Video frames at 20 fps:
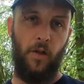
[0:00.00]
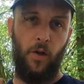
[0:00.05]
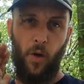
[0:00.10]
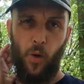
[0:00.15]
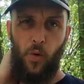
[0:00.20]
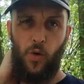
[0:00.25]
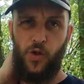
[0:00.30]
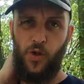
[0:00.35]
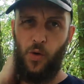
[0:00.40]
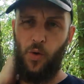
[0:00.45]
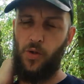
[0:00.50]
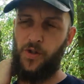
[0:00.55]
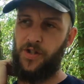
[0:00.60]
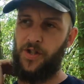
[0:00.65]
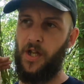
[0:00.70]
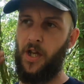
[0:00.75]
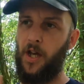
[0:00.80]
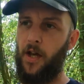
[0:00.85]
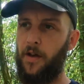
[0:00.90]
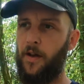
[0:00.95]
all sorts
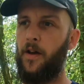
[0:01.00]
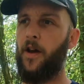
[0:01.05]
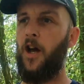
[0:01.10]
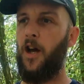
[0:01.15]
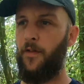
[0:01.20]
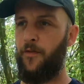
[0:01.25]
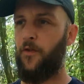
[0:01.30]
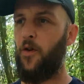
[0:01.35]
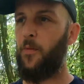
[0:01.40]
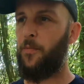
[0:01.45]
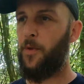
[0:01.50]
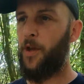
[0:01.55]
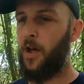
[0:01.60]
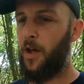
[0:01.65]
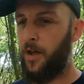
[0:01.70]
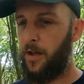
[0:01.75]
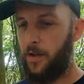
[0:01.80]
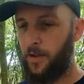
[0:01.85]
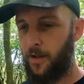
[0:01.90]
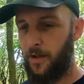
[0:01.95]
that are from the